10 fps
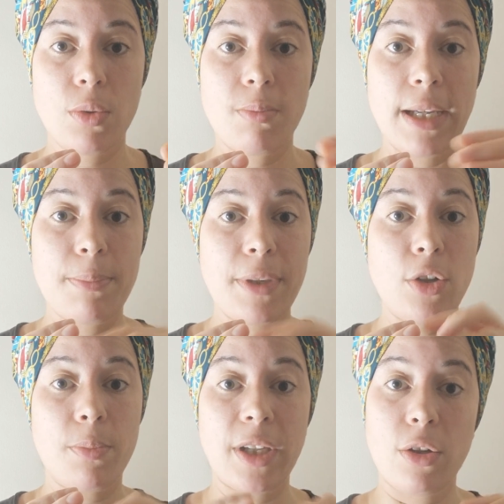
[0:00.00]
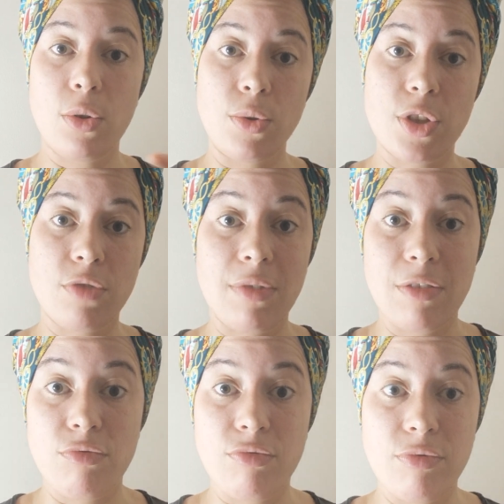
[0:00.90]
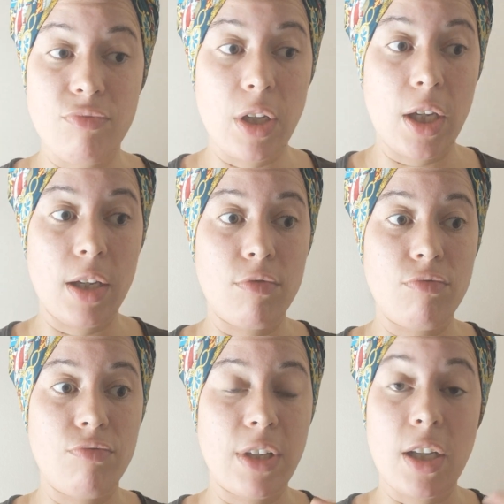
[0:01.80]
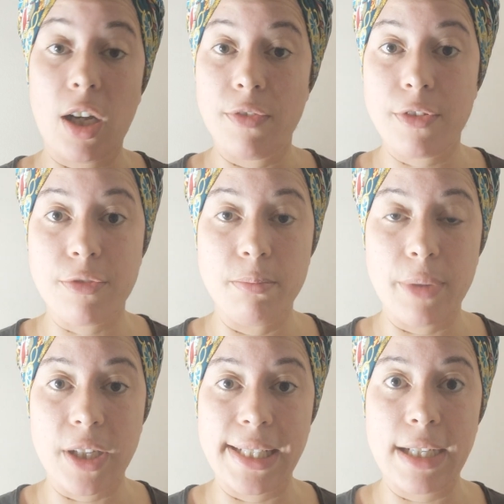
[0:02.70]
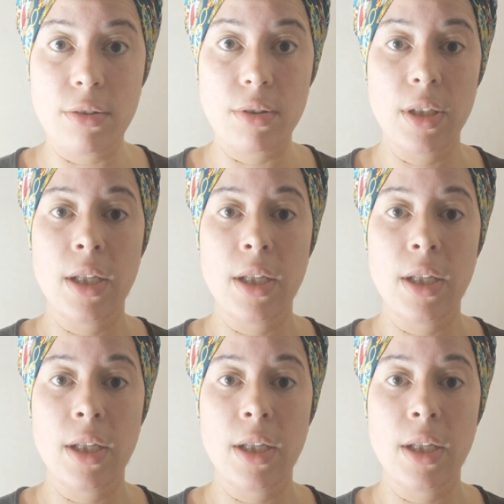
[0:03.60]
Maybe you're being called to recover from burnout.